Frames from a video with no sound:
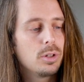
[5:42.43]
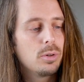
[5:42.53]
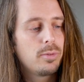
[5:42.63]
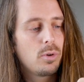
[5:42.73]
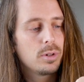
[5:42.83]

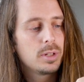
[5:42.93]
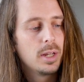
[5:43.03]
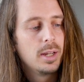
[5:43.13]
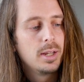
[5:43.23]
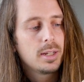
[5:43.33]
So of course,
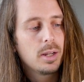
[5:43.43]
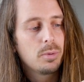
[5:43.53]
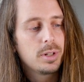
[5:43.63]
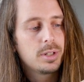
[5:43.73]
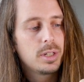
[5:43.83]
get
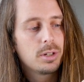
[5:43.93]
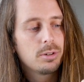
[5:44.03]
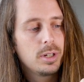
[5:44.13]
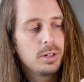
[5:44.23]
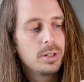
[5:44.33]
rid of the
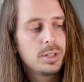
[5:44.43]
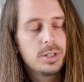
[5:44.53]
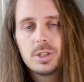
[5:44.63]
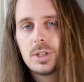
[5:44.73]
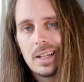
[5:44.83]
sticker here. This
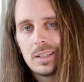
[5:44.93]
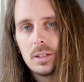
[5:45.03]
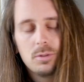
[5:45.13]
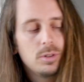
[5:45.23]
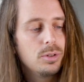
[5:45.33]
is just telling
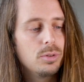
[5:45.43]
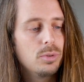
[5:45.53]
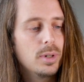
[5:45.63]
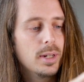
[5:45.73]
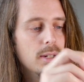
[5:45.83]
you
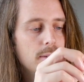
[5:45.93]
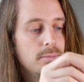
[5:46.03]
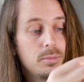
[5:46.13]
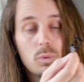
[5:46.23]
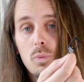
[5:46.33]
to uh,
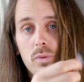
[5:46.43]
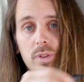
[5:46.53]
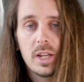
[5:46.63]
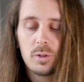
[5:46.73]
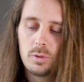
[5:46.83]
remove
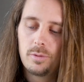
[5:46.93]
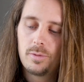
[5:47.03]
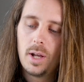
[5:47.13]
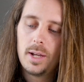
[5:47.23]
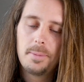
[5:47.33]
the case when you
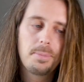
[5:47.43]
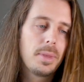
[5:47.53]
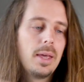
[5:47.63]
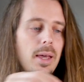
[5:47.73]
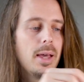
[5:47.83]
fly it.
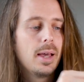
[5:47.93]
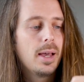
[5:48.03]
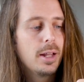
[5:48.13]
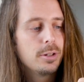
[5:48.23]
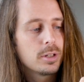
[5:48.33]

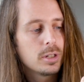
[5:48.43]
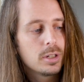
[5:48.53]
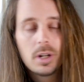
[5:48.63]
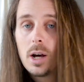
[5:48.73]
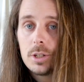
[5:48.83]
And there's a
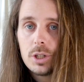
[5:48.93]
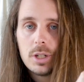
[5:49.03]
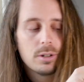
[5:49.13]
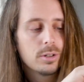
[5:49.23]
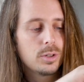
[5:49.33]
little notch
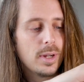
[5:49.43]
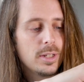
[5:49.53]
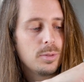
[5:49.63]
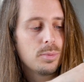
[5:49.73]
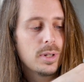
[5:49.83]
here, so
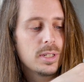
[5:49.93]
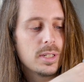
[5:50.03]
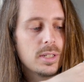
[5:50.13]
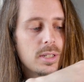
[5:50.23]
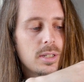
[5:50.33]
as you press
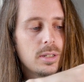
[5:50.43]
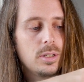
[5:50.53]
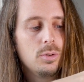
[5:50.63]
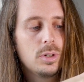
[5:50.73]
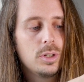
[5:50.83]
this,
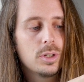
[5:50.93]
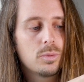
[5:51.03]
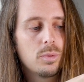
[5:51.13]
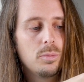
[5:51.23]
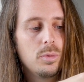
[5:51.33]
you can
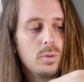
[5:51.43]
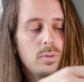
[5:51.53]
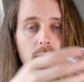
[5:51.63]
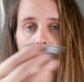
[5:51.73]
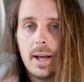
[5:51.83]
just
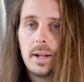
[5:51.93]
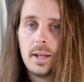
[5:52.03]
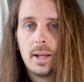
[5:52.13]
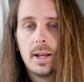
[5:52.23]
remove that.